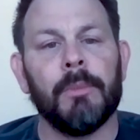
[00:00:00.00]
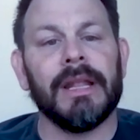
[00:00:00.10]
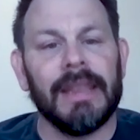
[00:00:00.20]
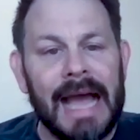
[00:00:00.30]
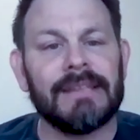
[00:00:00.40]

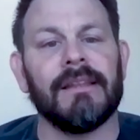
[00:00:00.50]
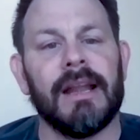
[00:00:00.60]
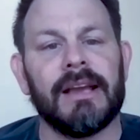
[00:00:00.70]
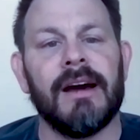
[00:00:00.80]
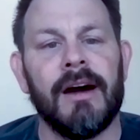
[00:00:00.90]
but lacked a
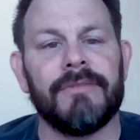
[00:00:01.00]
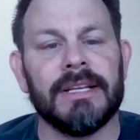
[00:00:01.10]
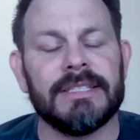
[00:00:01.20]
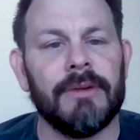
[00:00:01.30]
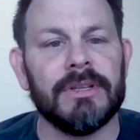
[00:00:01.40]
lot of
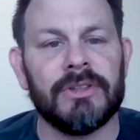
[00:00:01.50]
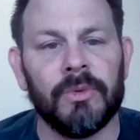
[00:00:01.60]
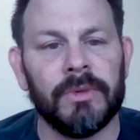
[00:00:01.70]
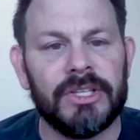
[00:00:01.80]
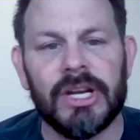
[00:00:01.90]
confidence. I was
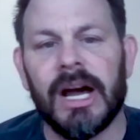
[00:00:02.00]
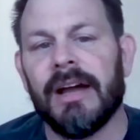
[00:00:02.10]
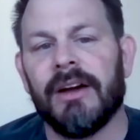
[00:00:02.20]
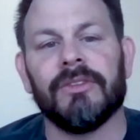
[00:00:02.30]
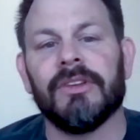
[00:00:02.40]
an only
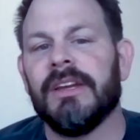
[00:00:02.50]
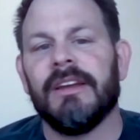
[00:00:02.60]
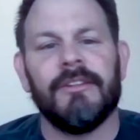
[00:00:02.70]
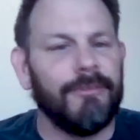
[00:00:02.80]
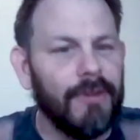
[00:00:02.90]
child,
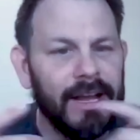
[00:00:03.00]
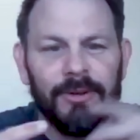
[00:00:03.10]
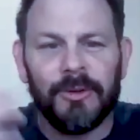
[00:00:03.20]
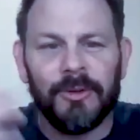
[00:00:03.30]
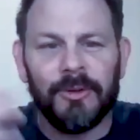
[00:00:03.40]

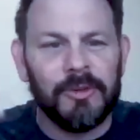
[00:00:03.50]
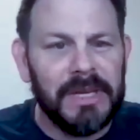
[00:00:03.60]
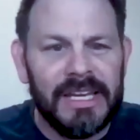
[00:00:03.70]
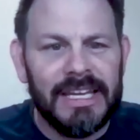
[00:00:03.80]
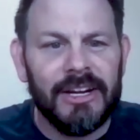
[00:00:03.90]
freckles,
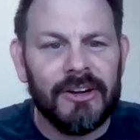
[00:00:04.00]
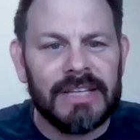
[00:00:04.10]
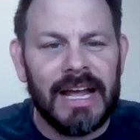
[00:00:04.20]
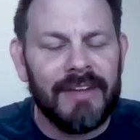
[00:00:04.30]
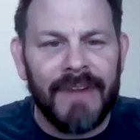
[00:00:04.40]
big
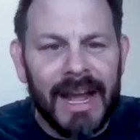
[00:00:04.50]
ears. I